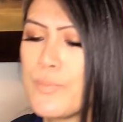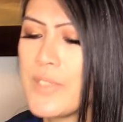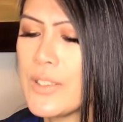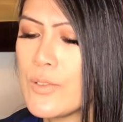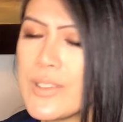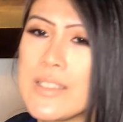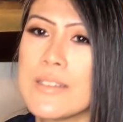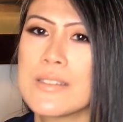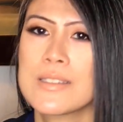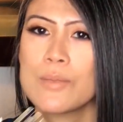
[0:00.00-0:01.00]

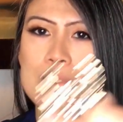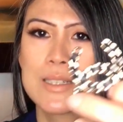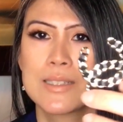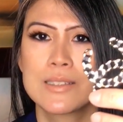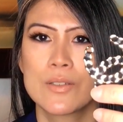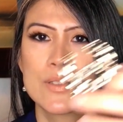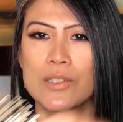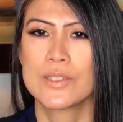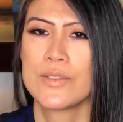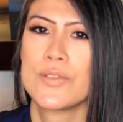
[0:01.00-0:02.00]
literally the same size of
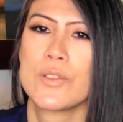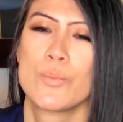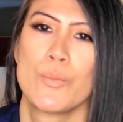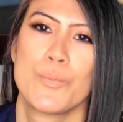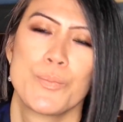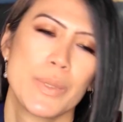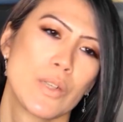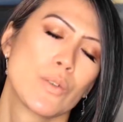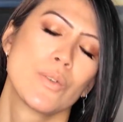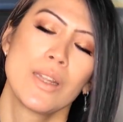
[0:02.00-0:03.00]
this, if not
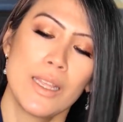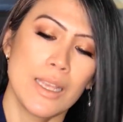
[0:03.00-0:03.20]
bigger,